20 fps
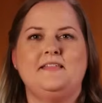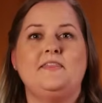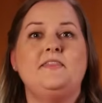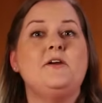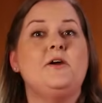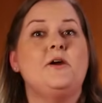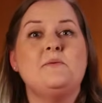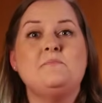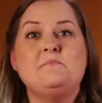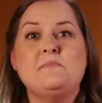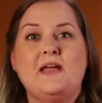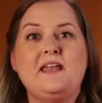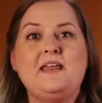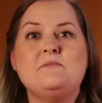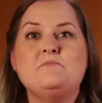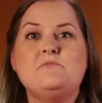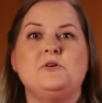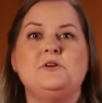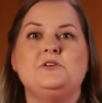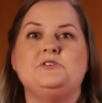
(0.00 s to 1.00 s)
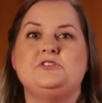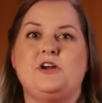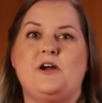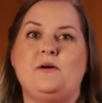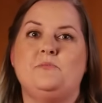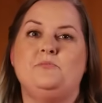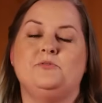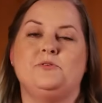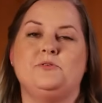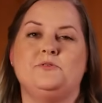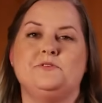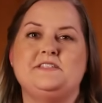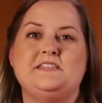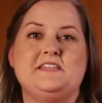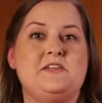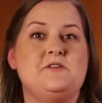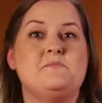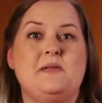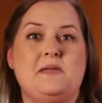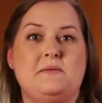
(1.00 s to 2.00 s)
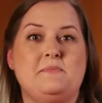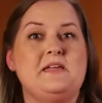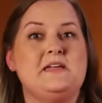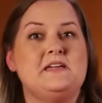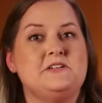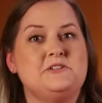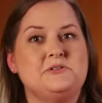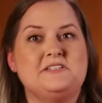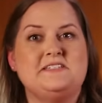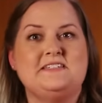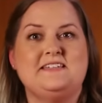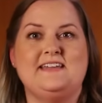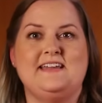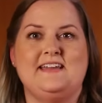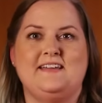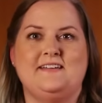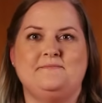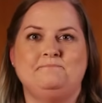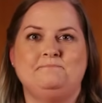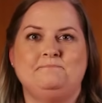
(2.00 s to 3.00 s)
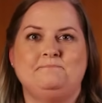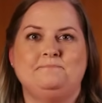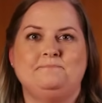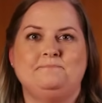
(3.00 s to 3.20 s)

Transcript: There are many more job roles that you may be interested in.